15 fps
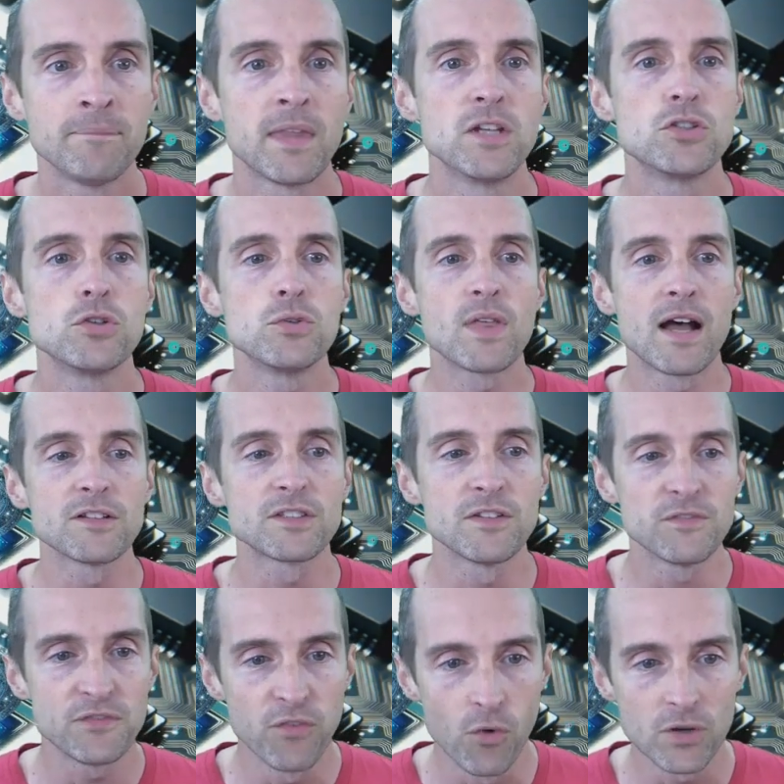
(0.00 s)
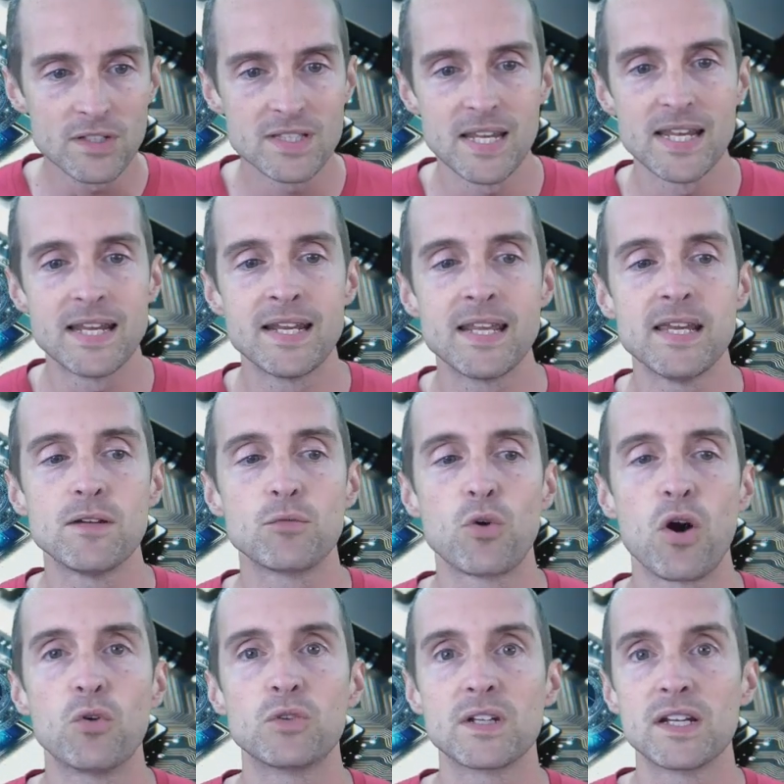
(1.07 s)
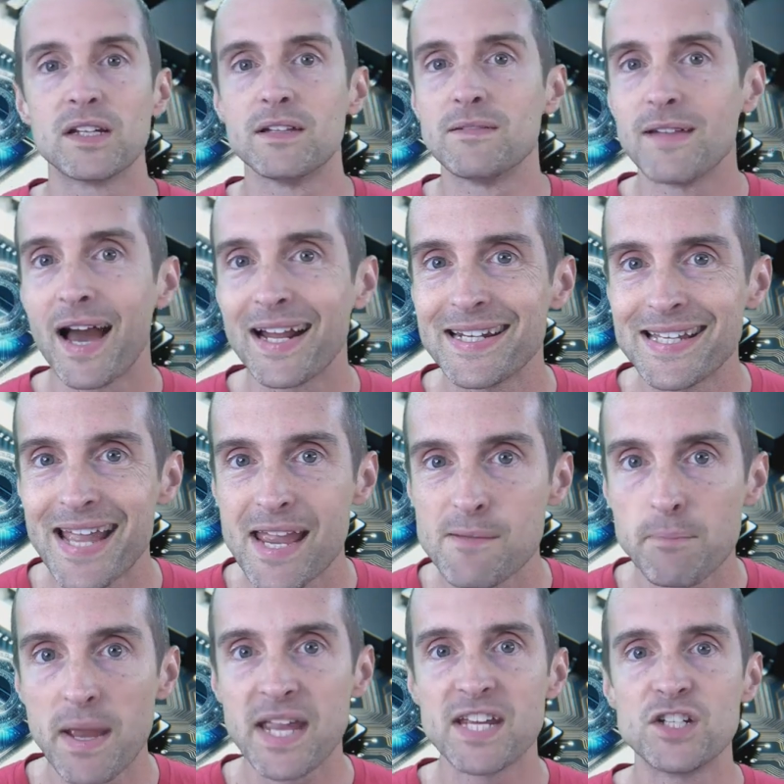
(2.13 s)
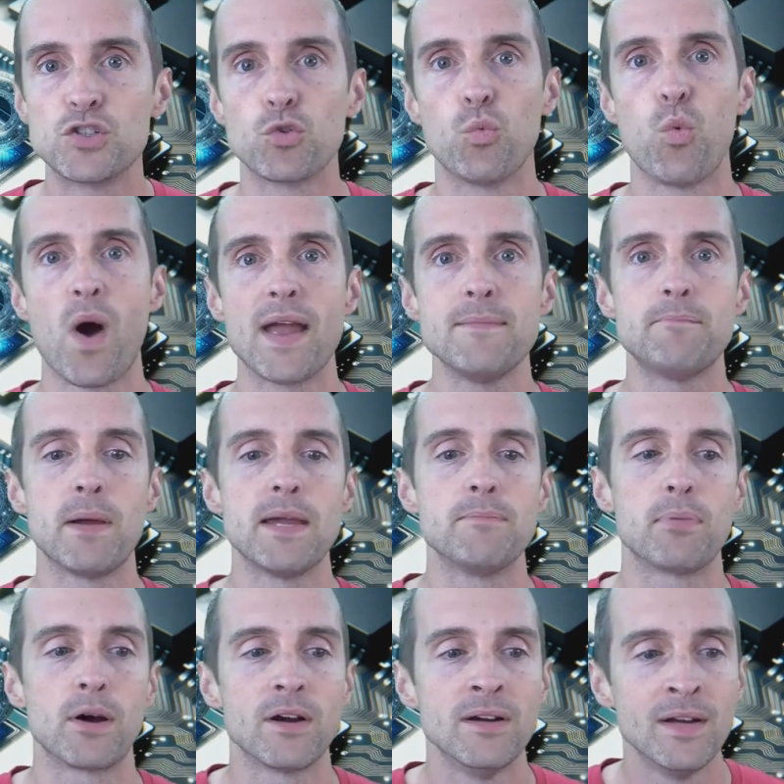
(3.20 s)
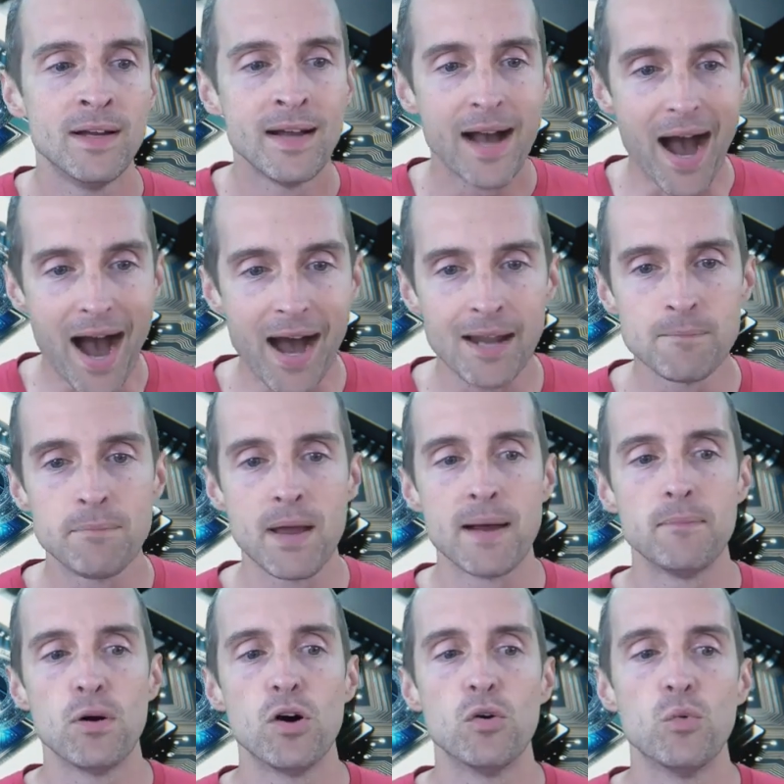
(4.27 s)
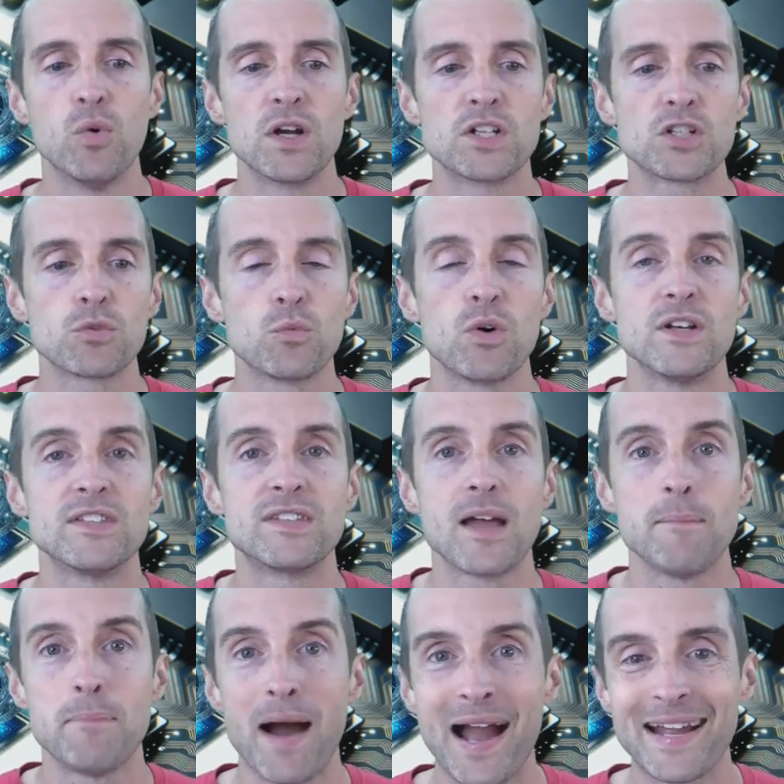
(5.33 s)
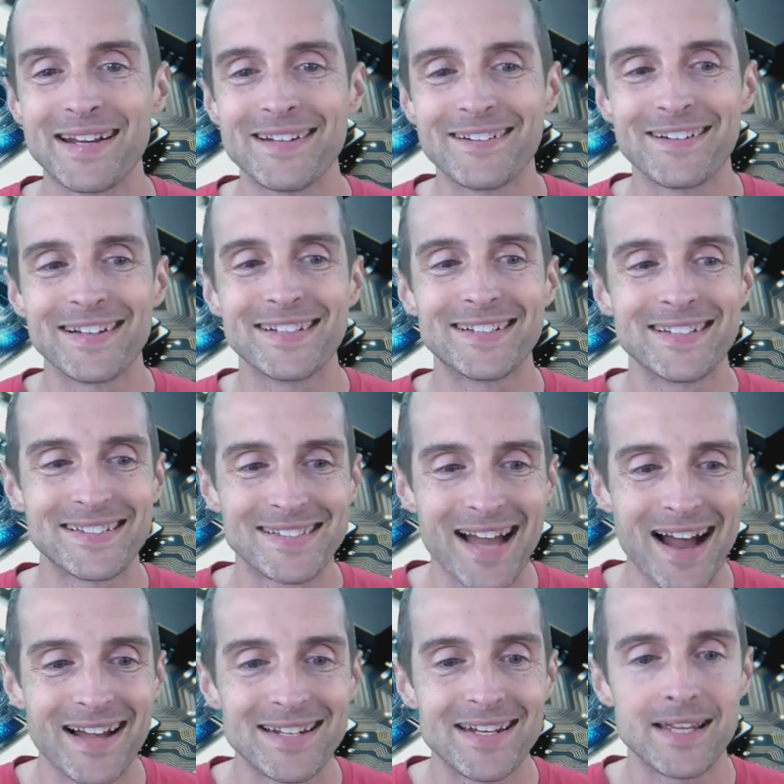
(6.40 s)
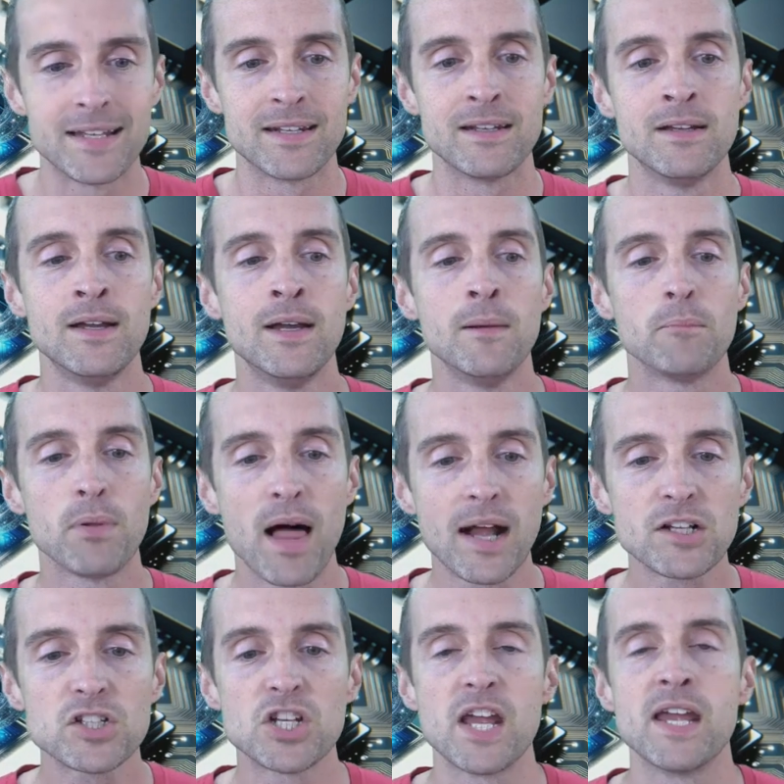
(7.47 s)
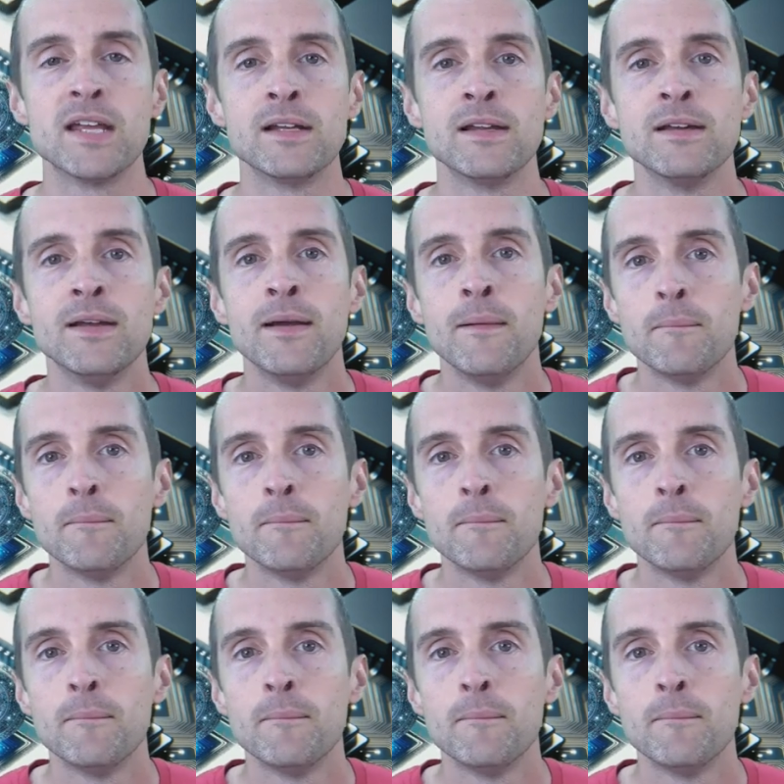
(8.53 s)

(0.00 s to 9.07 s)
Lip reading: In 2014, he wrote a 98-page white paper on Pebble, which was a pioneering design in blockchain,